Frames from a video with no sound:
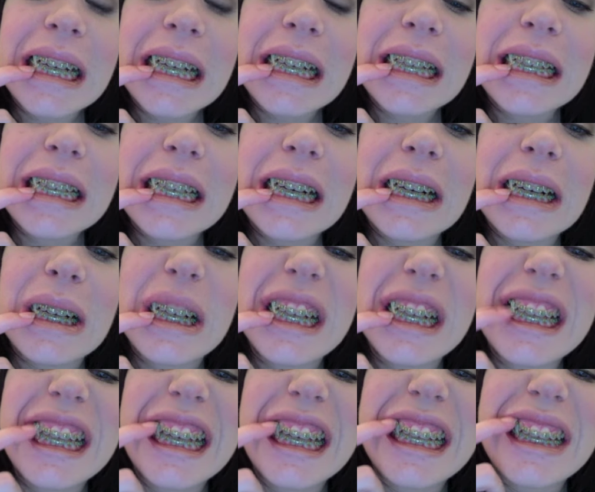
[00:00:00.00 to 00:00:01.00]
So
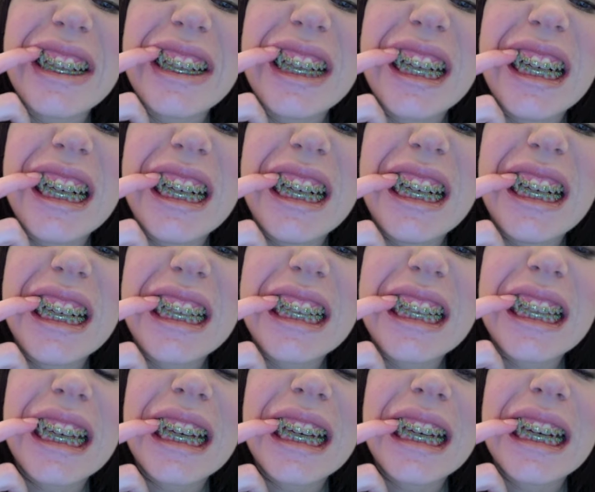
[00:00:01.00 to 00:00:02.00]
these are hooks